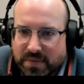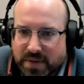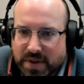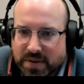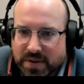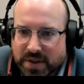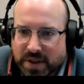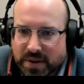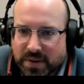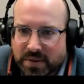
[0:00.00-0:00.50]

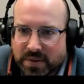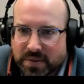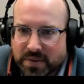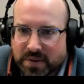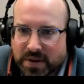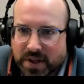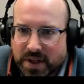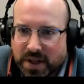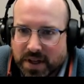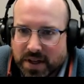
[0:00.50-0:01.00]
So,
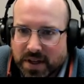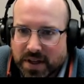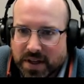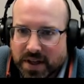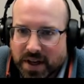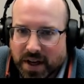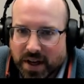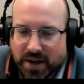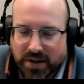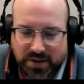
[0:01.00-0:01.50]

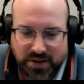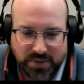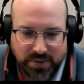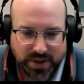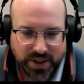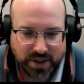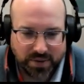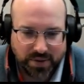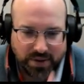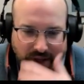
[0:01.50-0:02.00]
so
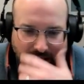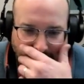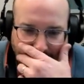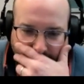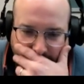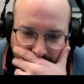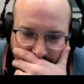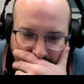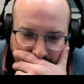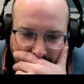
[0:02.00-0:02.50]
we'll go with that.